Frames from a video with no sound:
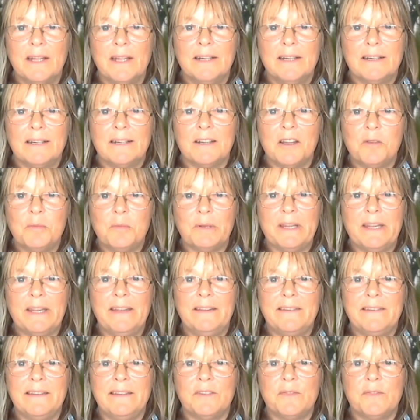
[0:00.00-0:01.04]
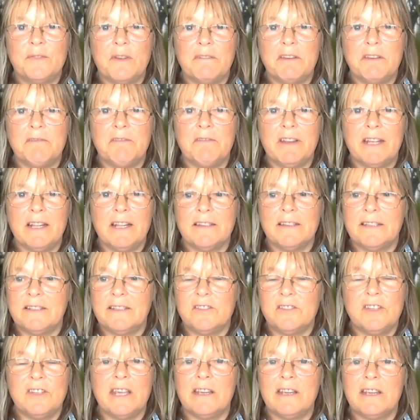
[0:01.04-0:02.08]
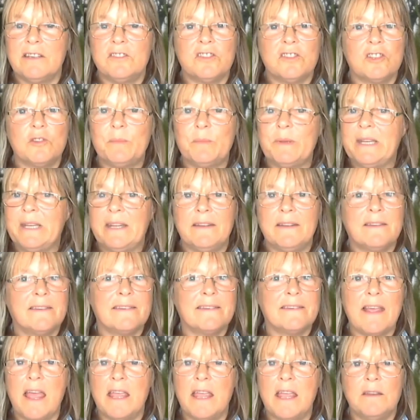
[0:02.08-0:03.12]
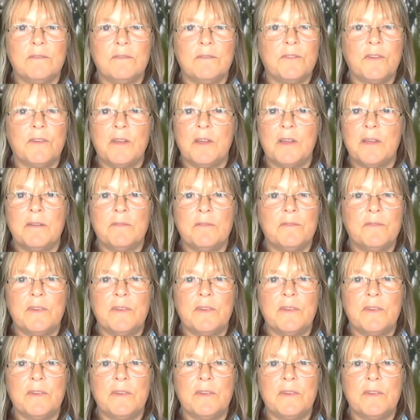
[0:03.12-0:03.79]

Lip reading: Global heating is very real. This year has just been insane for